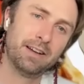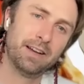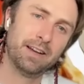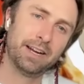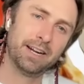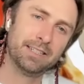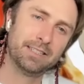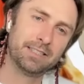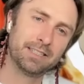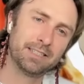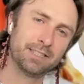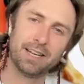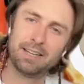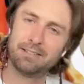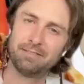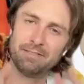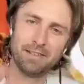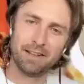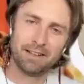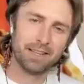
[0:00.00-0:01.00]
And I just,
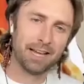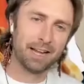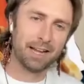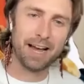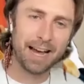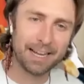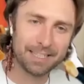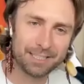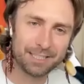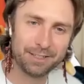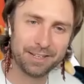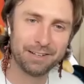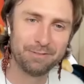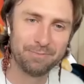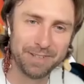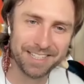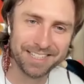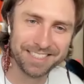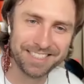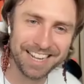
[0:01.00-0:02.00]
that has to
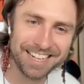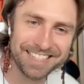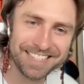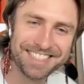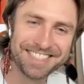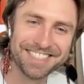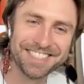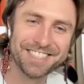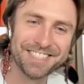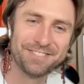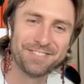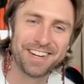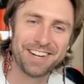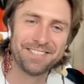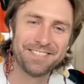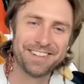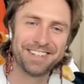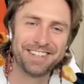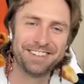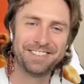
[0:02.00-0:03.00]
have been intentional, but I
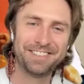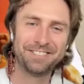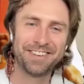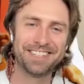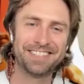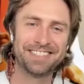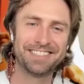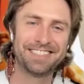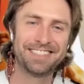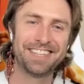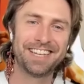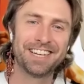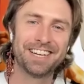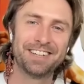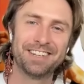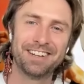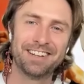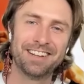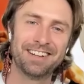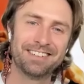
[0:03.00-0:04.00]
wondered if you might just say
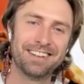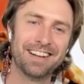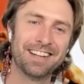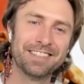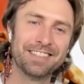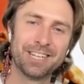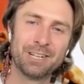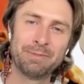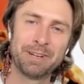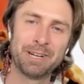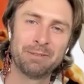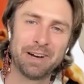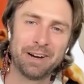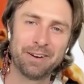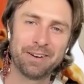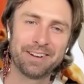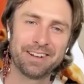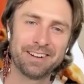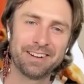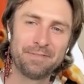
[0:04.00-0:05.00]
a little bit
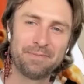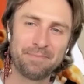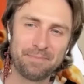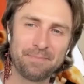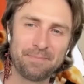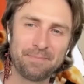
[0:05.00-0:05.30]
about it.